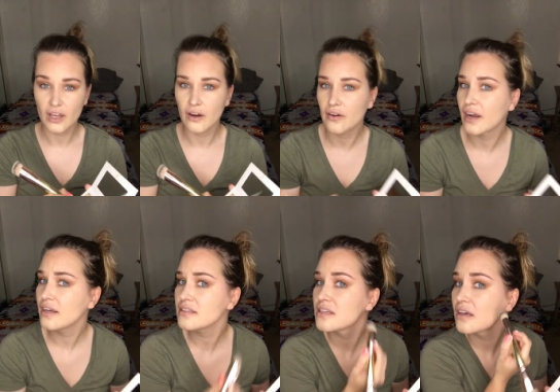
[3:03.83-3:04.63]
All
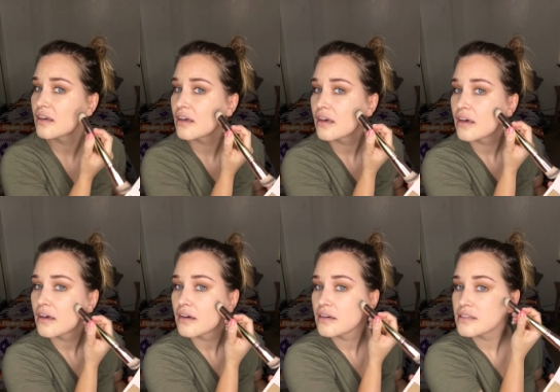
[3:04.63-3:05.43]
right,
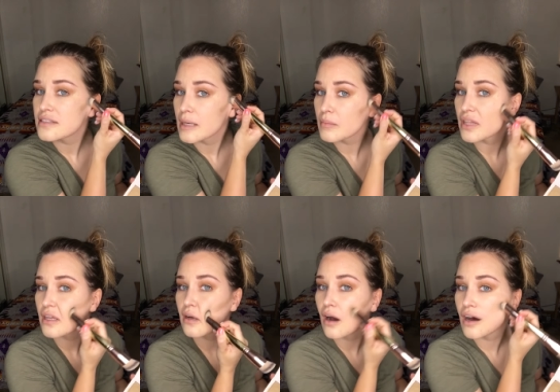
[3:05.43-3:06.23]
same
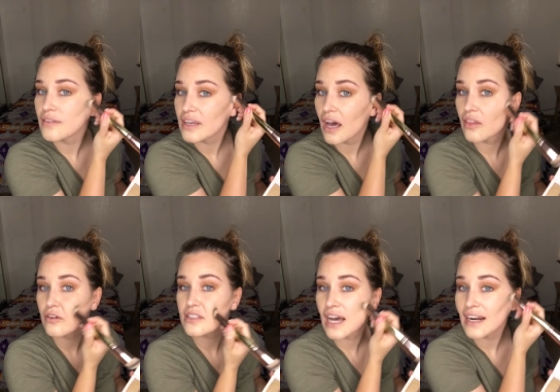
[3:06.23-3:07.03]
thing on the
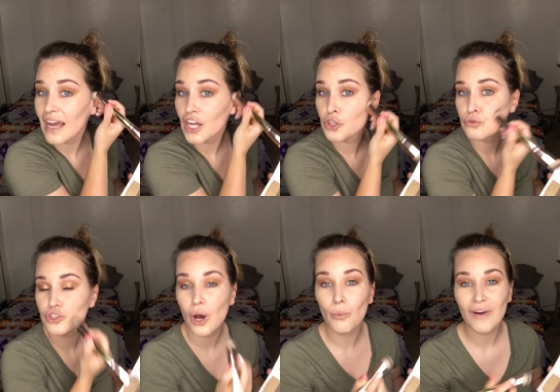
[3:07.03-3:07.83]
other side, and you
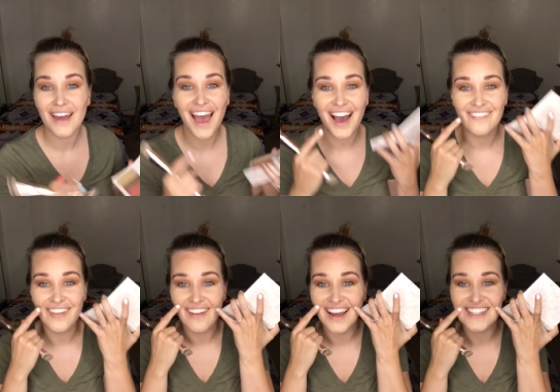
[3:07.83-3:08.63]
don't want to have the
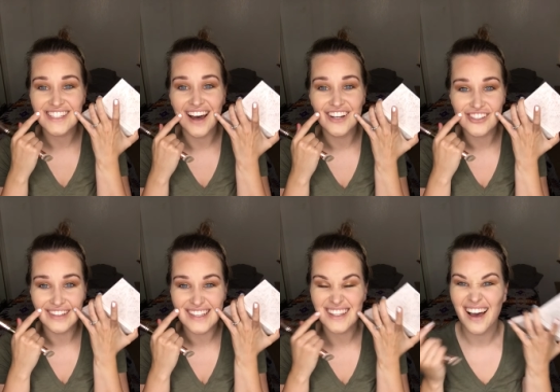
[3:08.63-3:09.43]
lines touch
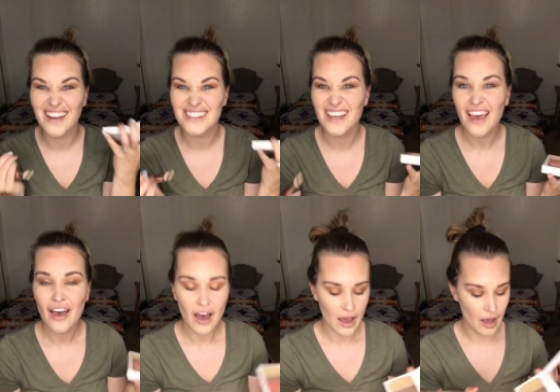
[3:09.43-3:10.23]
these lines,
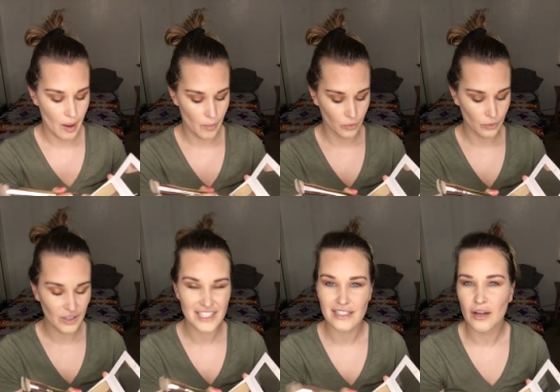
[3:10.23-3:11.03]
or
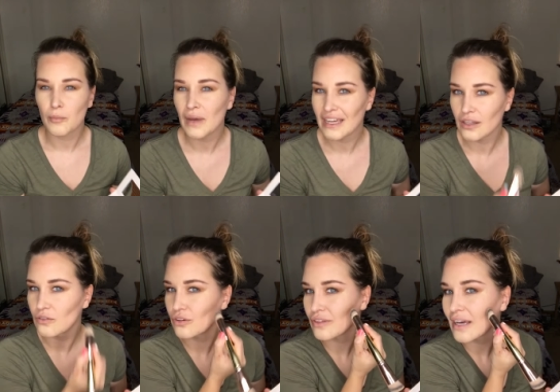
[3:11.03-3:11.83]
else it's gonna make it
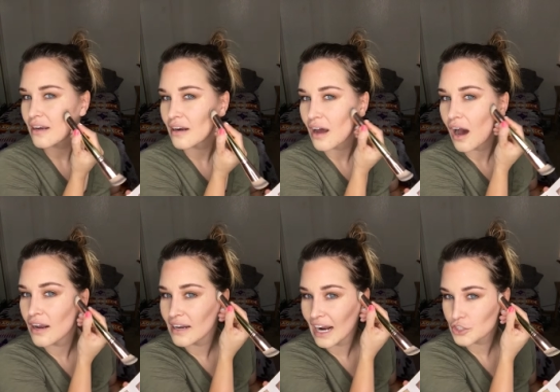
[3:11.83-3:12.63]
look like an
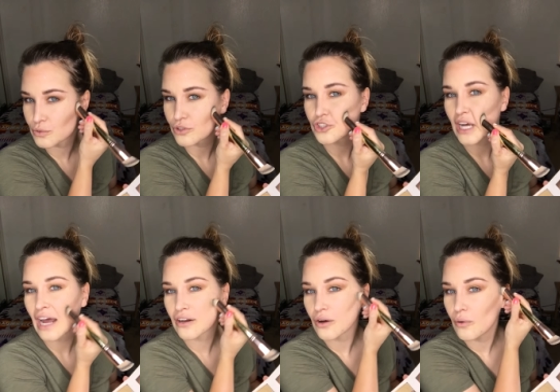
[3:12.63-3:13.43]
unnatural
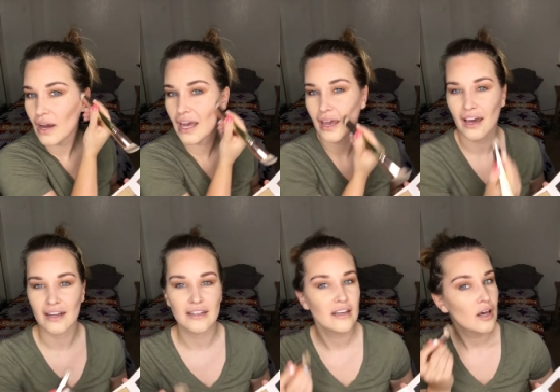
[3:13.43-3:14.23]
shadow,
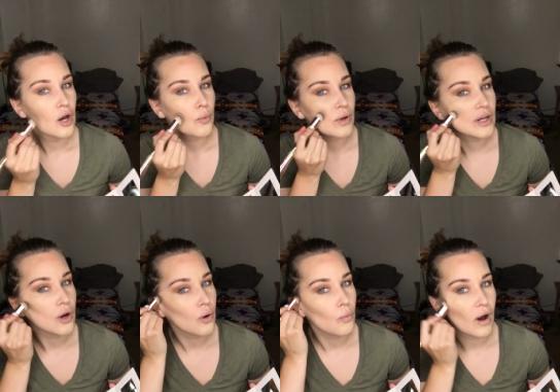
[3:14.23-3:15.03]
and we
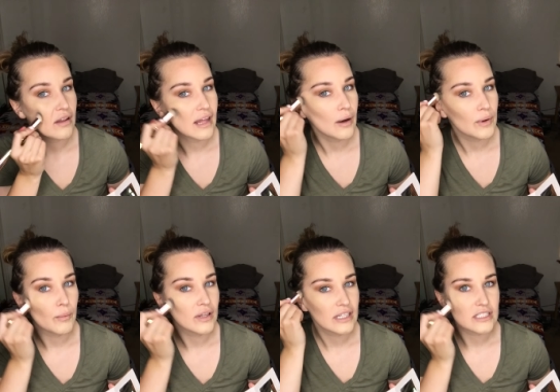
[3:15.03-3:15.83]
don't want that. We
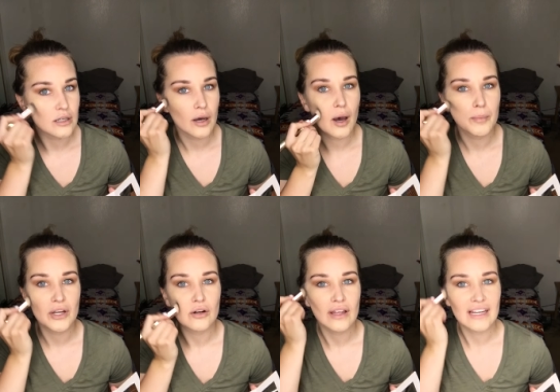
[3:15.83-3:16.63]
want these to
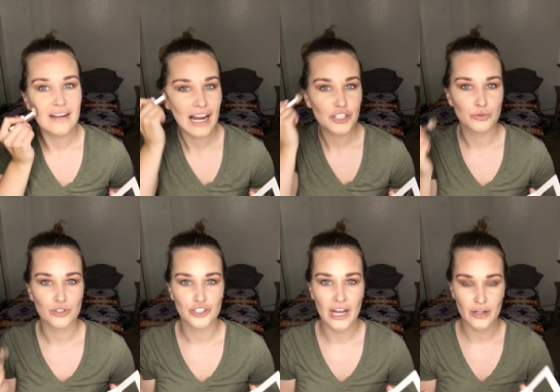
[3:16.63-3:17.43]
appear like natural
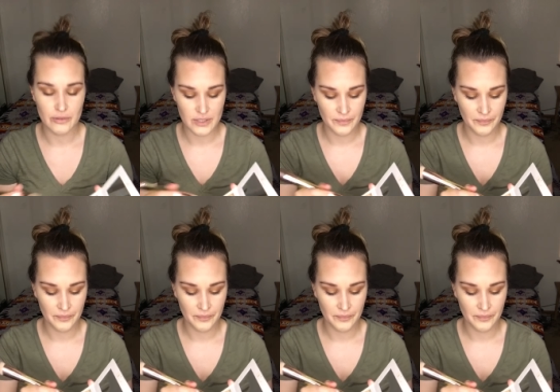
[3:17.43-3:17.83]
shadows.